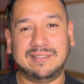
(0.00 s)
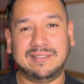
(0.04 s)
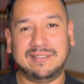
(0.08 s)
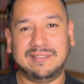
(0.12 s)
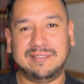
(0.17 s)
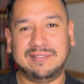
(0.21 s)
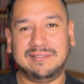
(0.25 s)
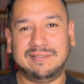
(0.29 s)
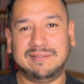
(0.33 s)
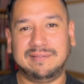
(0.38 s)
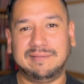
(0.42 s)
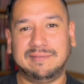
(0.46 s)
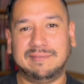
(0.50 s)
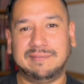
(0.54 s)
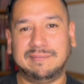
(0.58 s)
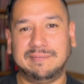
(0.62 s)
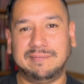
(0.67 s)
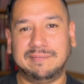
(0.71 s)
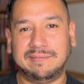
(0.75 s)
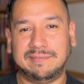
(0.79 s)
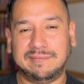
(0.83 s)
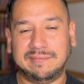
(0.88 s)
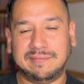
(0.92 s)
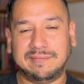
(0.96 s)

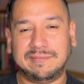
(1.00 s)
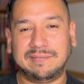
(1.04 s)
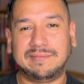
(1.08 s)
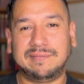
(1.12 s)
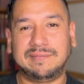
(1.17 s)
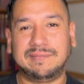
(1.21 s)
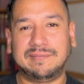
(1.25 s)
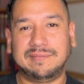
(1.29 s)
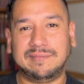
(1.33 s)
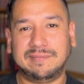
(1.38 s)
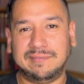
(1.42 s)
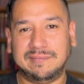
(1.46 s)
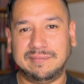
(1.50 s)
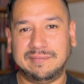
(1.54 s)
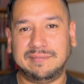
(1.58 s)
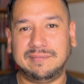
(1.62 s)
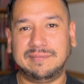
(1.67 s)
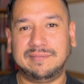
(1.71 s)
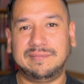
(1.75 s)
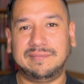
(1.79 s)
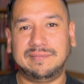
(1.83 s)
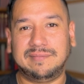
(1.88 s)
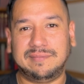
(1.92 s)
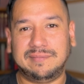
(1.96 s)

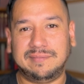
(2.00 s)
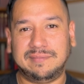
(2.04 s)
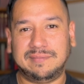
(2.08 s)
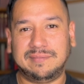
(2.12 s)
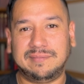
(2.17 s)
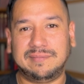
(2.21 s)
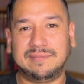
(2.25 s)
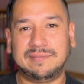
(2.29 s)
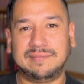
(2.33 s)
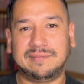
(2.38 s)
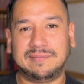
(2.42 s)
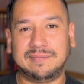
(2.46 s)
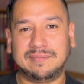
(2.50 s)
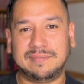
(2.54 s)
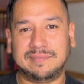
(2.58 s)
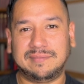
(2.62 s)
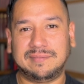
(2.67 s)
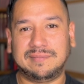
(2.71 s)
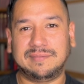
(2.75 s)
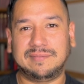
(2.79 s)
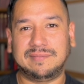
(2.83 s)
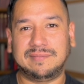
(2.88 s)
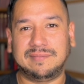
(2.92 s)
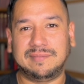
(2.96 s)

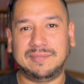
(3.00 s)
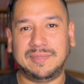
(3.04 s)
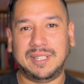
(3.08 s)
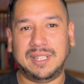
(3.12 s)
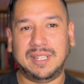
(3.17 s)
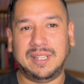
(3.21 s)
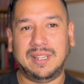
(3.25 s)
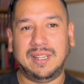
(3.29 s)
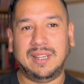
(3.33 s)
(silence)